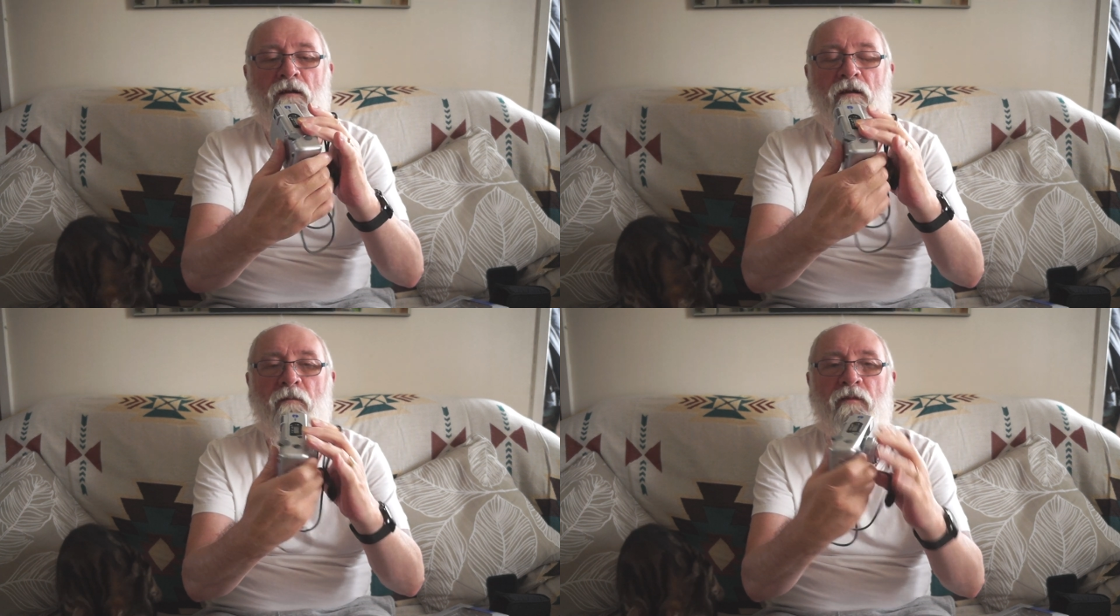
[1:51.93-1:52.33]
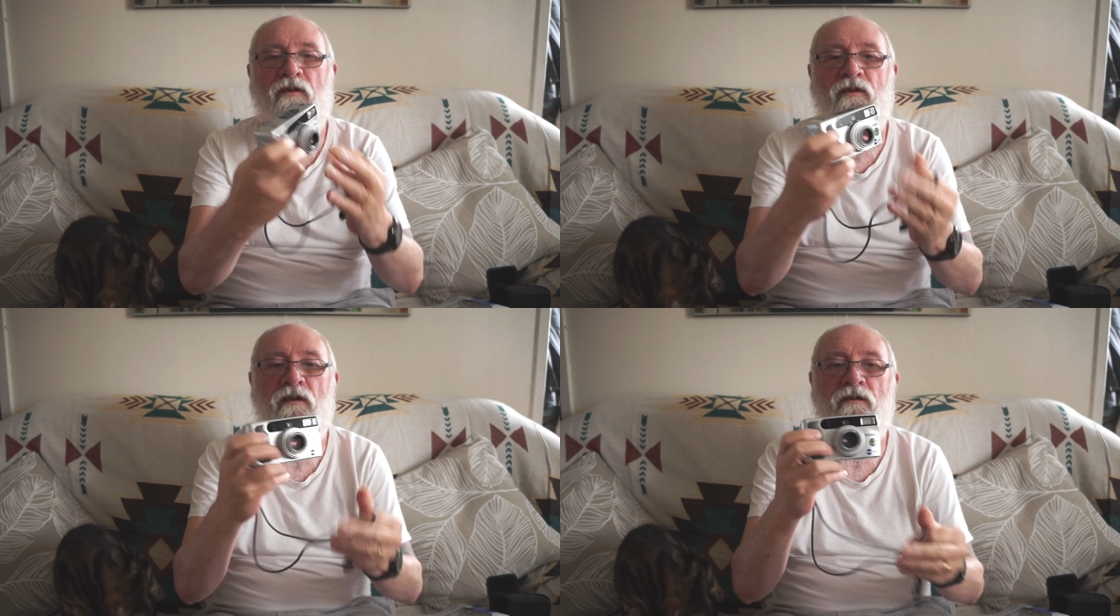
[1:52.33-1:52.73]
You press
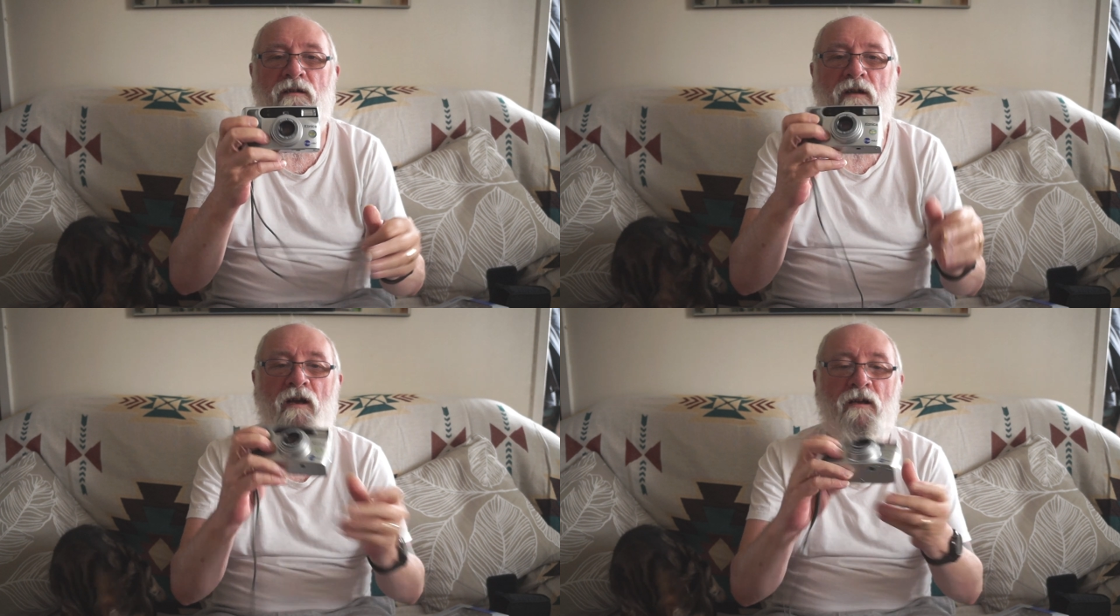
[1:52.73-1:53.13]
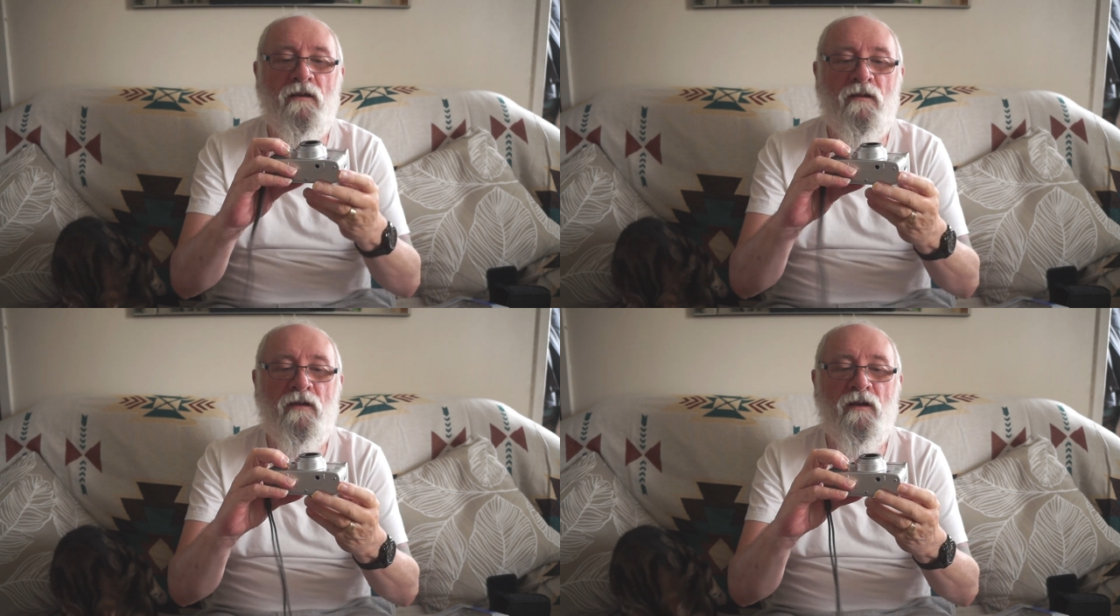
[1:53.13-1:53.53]
that and
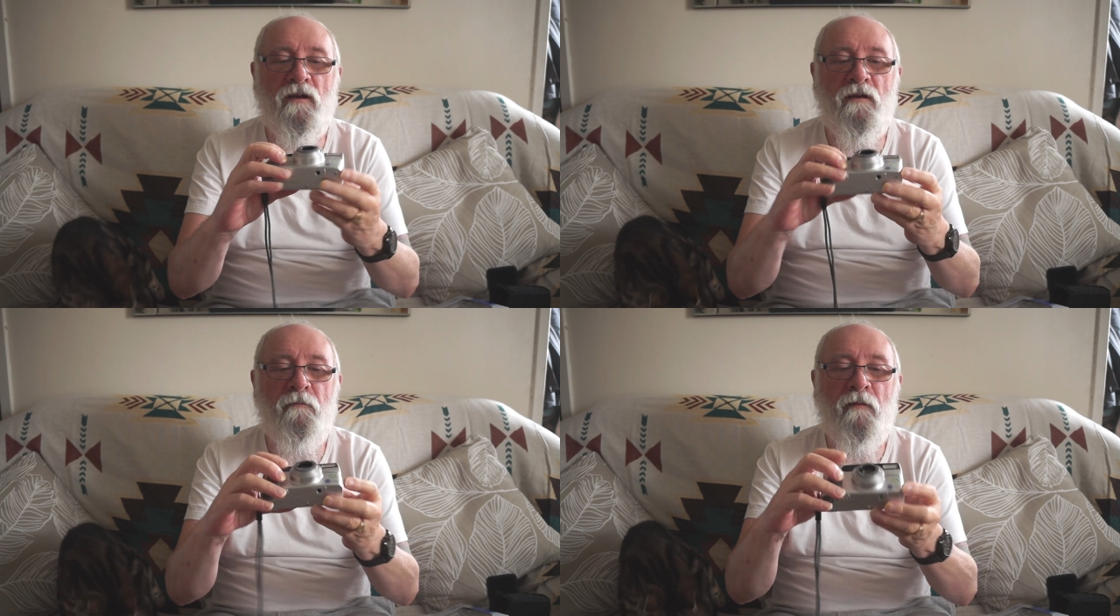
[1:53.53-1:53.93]
the